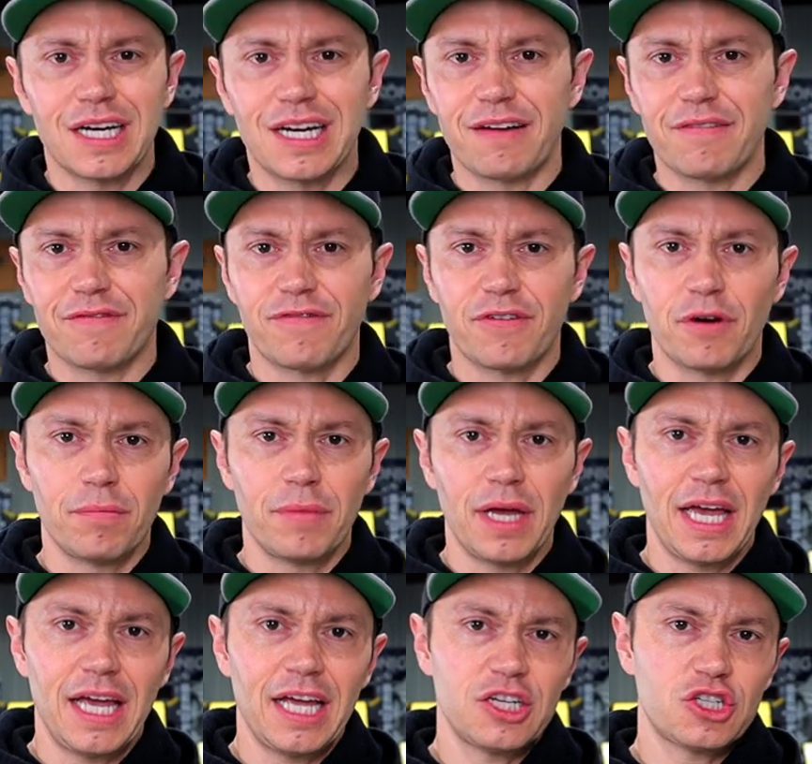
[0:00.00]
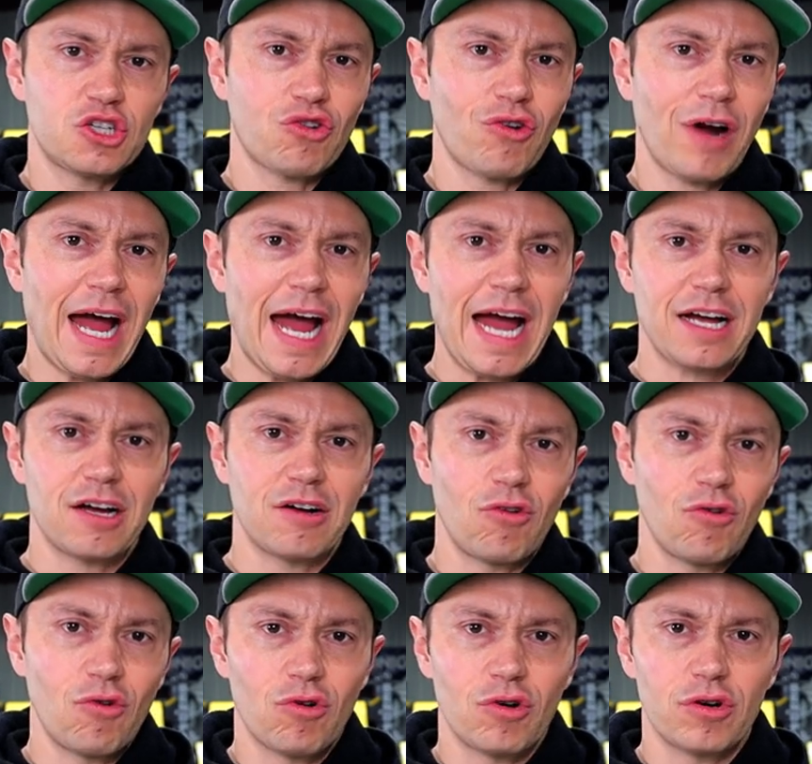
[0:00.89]
uh, from a track
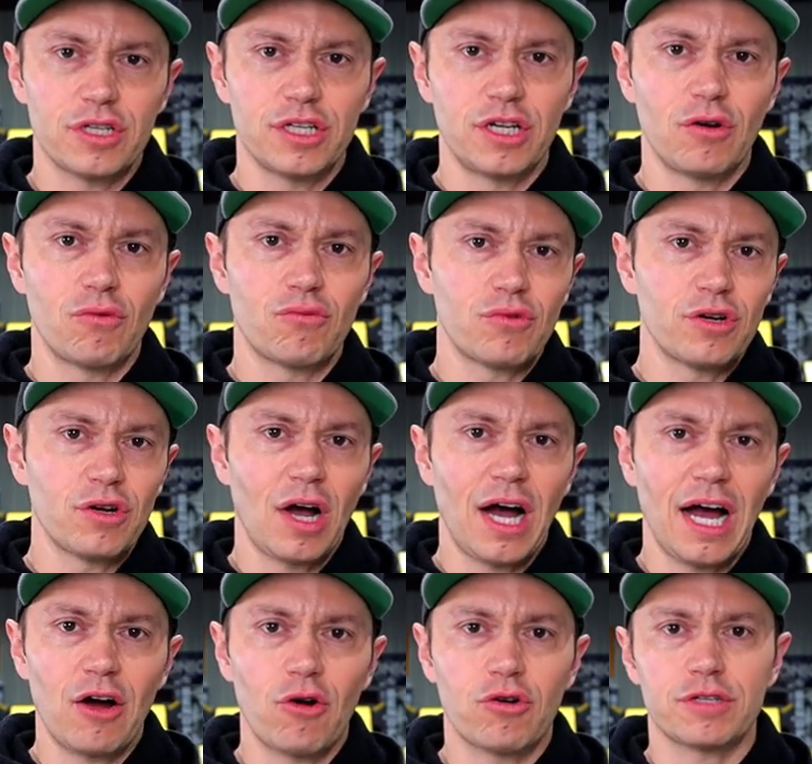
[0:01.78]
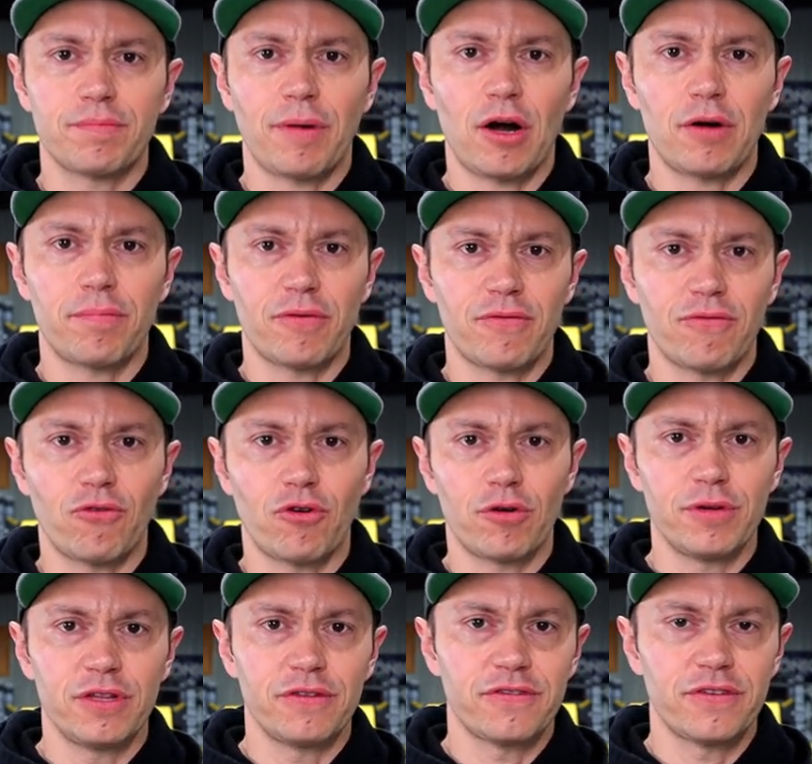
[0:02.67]
or you know real high horsepower
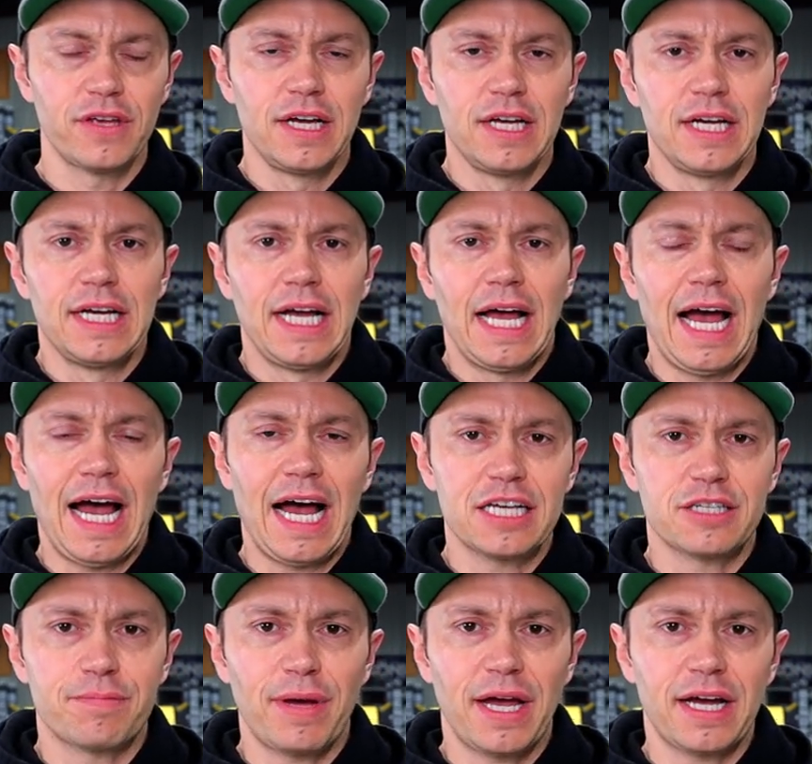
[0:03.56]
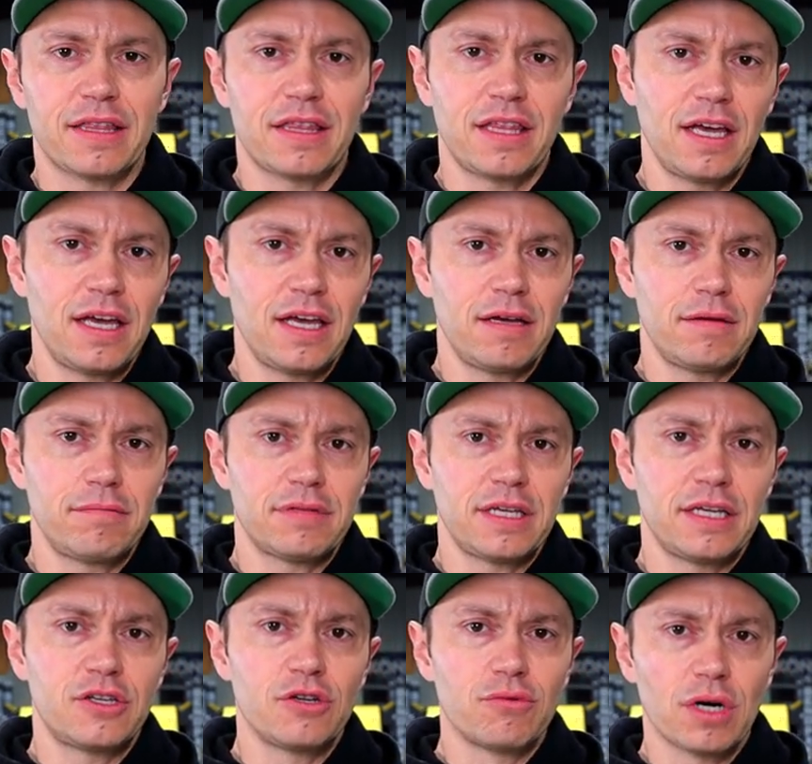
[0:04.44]
performance aspect. They,
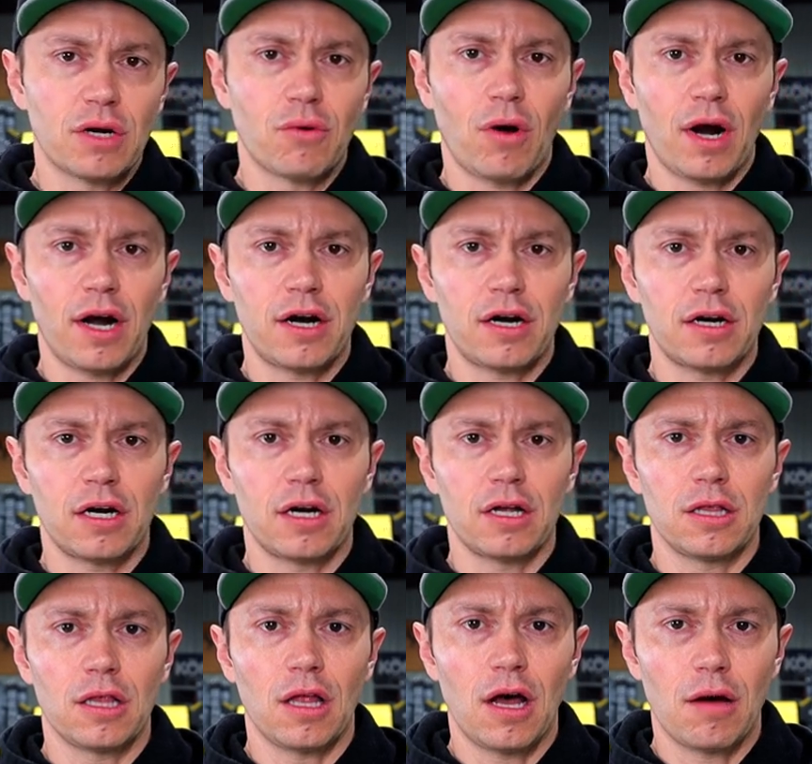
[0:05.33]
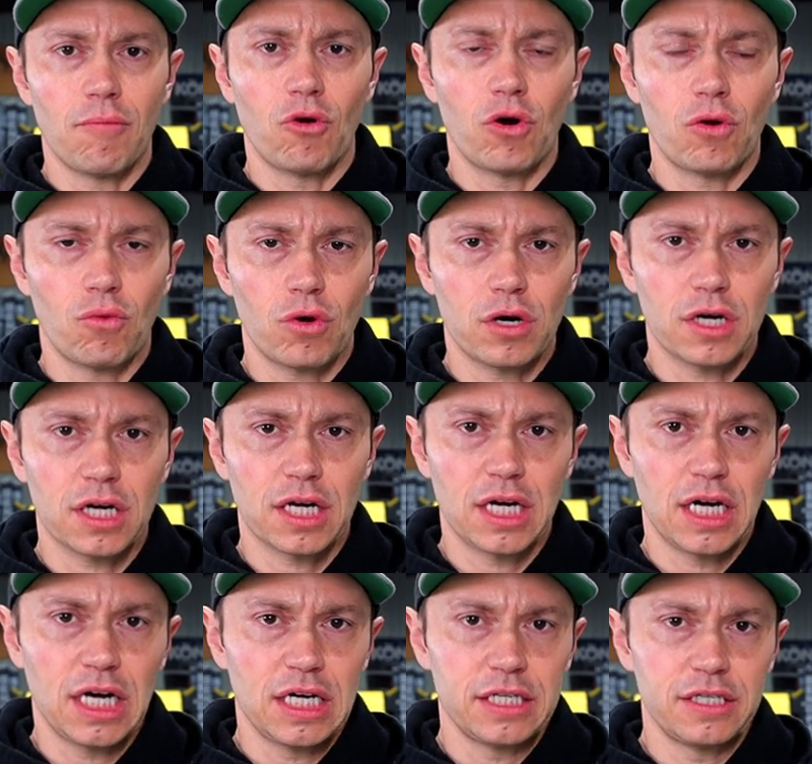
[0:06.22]
they do require a lot more
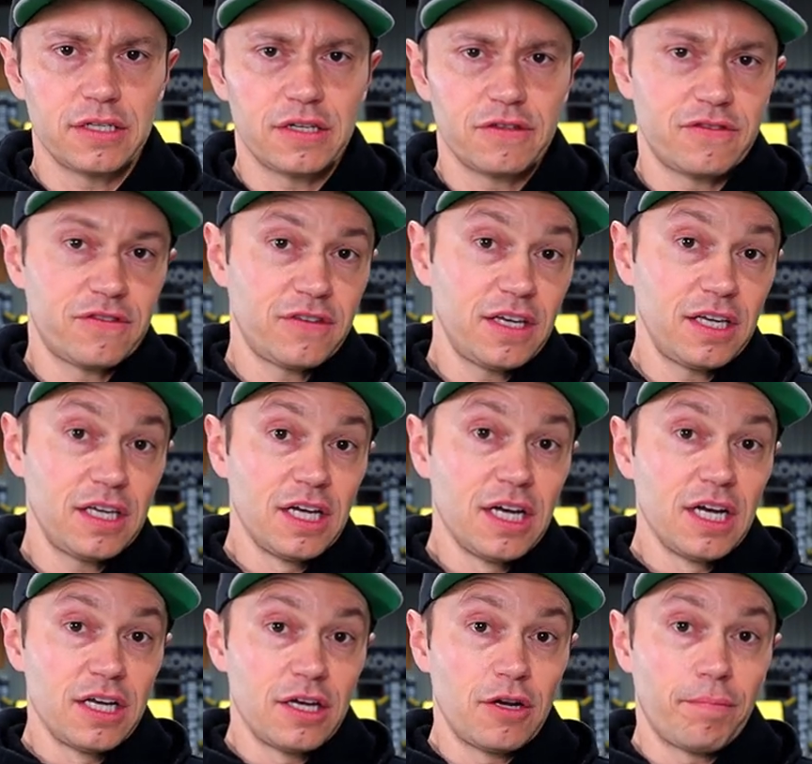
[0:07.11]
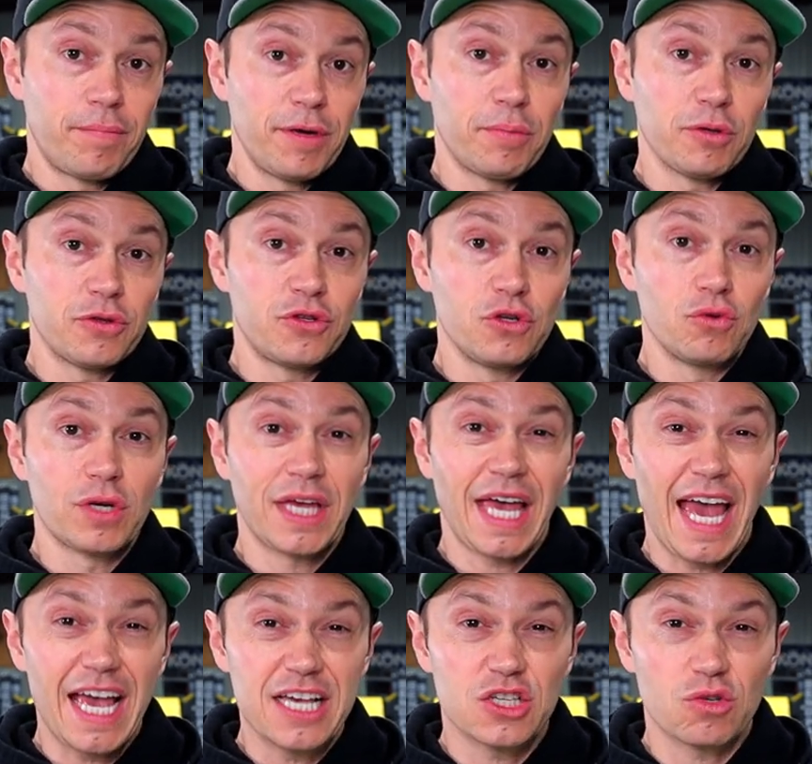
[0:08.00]
work. Uh, you can see you know, people do
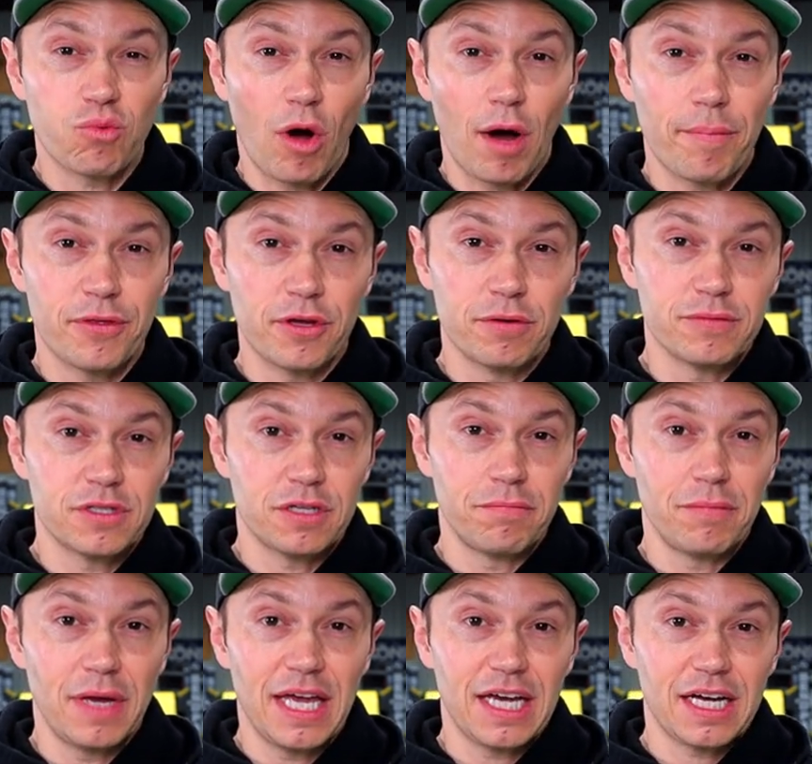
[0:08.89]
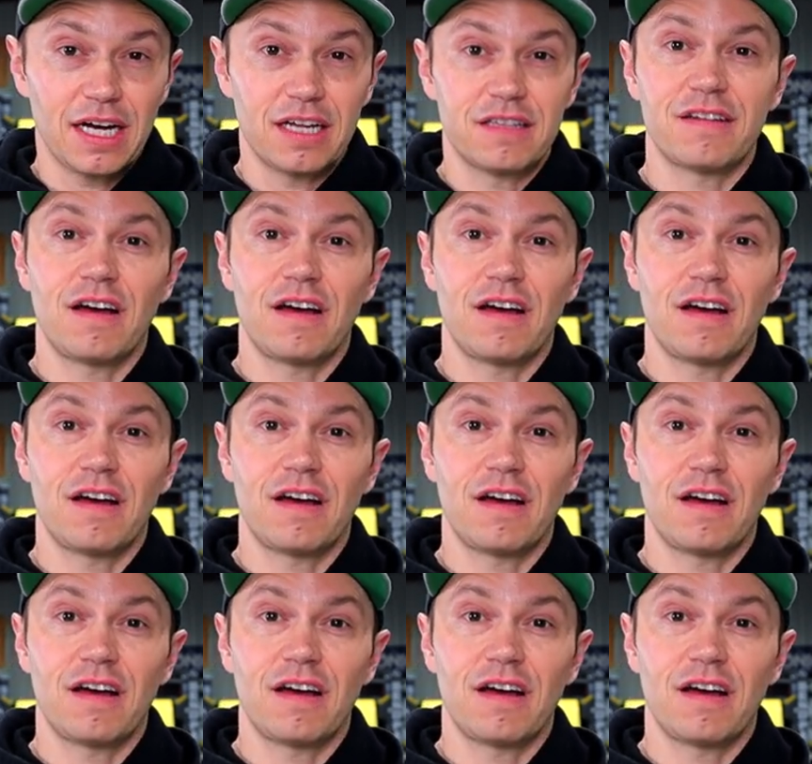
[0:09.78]
K-swap them to make a